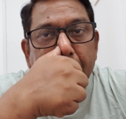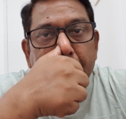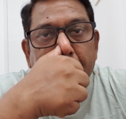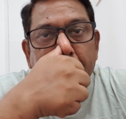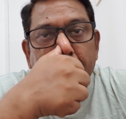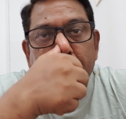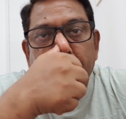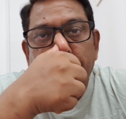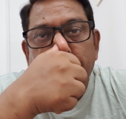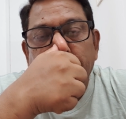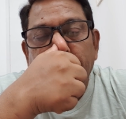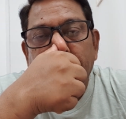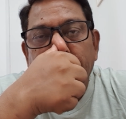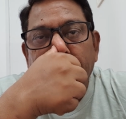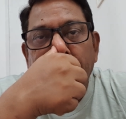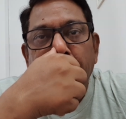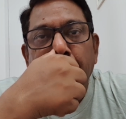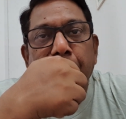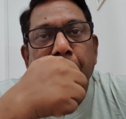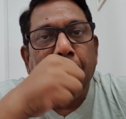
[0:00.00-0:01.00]

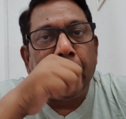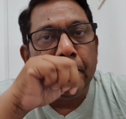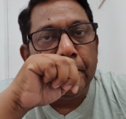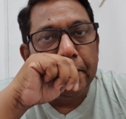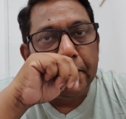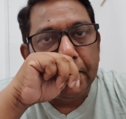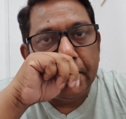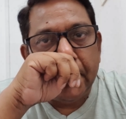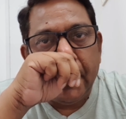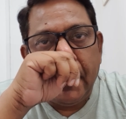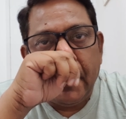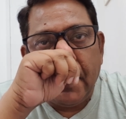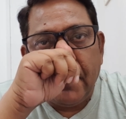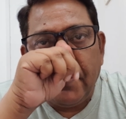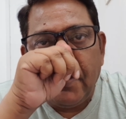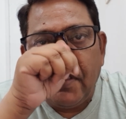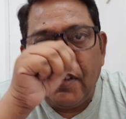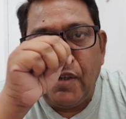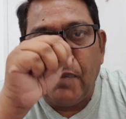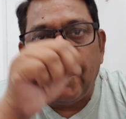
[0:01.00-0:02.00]
reciprocating pumps,
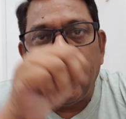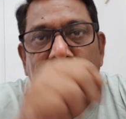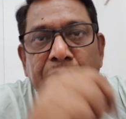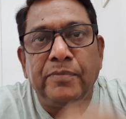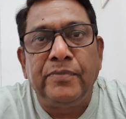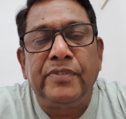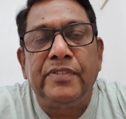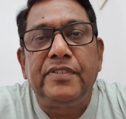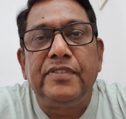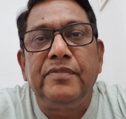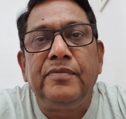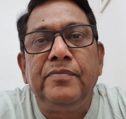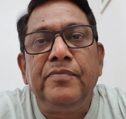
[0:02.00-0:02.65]
centrifugal pumps,